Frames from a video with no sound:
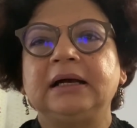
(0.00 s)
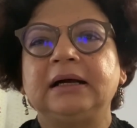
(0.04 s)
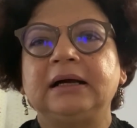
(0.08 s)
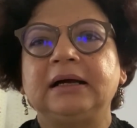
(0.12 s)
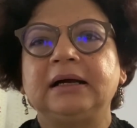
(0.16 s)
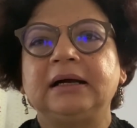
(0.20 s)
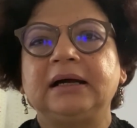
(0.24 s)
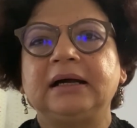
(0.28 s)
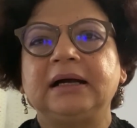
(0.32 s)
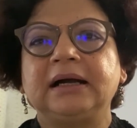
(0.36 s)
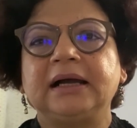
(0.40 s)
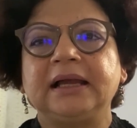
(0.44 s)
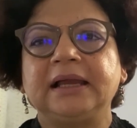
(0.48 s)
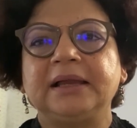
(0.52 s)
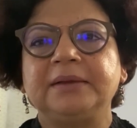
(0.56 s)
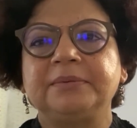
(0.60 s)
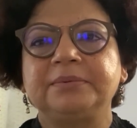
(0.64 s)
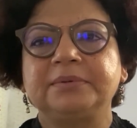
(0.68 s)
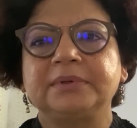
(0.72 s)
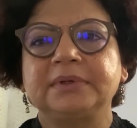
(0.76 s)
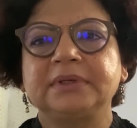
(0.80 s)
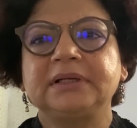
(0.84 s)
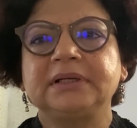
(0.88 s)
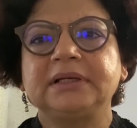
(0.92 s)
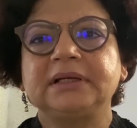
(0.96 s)

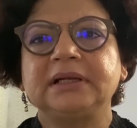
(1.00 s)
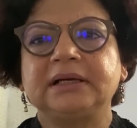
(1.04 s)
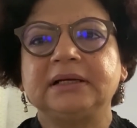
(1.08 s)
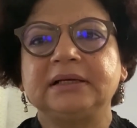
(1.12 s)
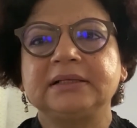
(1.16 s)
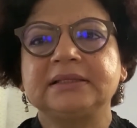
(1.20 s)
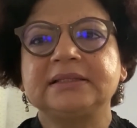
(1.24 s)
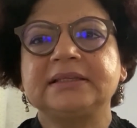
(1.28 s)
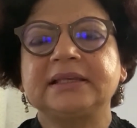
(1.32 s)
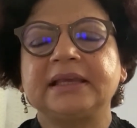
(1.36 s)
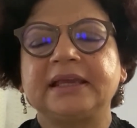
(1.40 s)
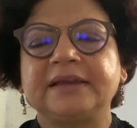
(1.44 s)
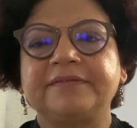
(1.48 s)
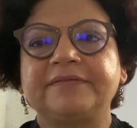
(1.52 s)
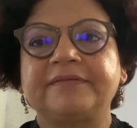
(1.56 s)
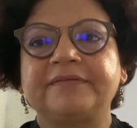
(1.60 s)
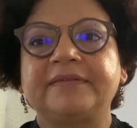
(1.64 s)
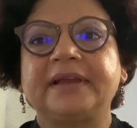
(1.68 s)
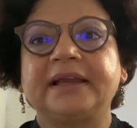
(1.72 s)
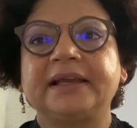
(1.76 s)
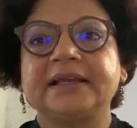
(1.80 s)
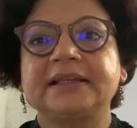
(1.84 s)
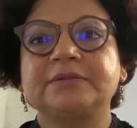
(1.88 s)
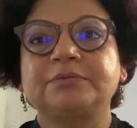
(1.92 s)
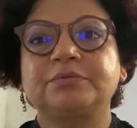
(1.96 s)
A safe
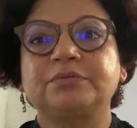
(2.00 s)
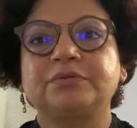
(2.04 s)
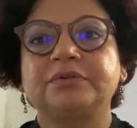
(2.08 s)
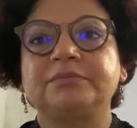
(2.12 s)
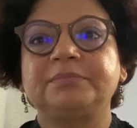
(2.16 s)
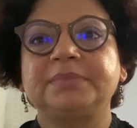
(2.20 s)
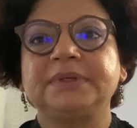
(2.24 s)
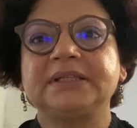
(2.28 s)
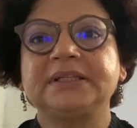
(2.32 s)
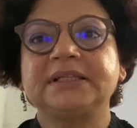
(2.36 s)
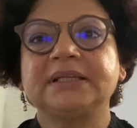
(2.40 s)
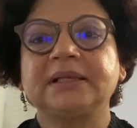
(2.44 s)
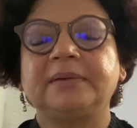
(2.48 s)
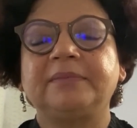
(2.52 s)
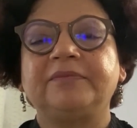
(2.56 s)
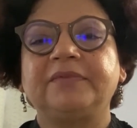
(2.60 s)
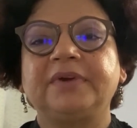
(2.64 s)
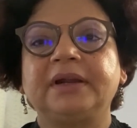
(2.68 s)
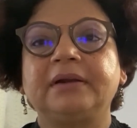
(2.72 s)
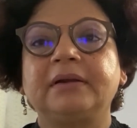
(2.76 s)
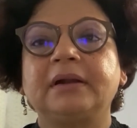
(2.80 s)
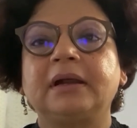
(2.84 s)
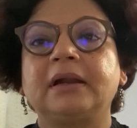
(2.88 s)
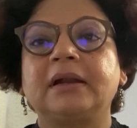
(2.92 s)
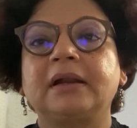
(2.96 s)
guess would be
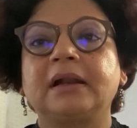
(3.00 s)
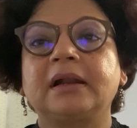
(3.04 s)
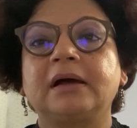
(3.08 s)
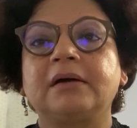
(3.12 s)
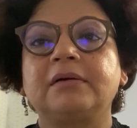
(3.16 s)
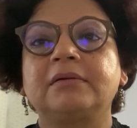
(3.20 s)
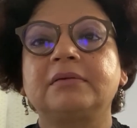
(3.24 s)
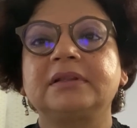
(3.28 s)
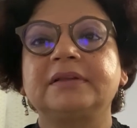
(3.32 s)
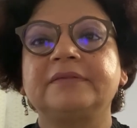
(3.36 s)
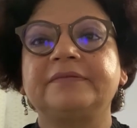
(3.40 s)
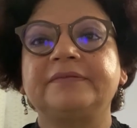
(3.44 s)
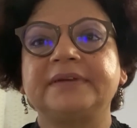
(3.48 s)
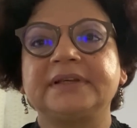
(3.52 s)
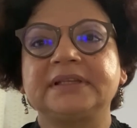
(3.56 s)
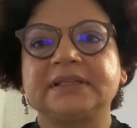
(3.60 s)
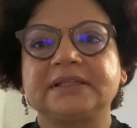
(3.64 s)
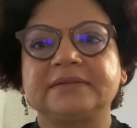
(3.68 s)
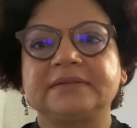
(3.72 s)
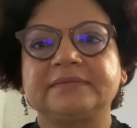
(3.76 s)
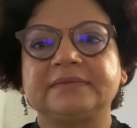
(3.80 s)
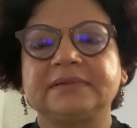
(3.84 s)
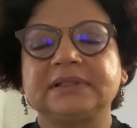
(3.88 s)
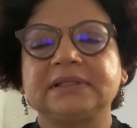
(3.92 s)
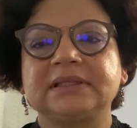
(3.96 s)
somewhere around the
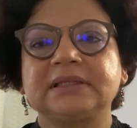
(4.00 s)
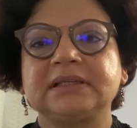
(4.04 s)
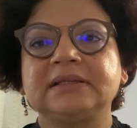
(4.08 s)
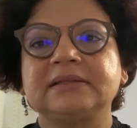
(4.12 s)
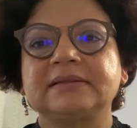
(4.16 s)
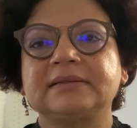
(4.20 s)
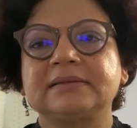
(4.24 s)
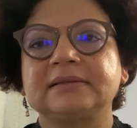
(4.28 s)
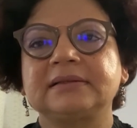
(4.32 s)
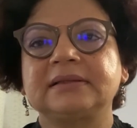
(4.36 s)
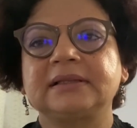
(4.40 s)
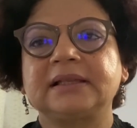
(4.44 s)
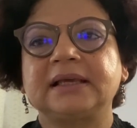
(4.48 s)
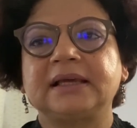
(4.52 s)
festival season.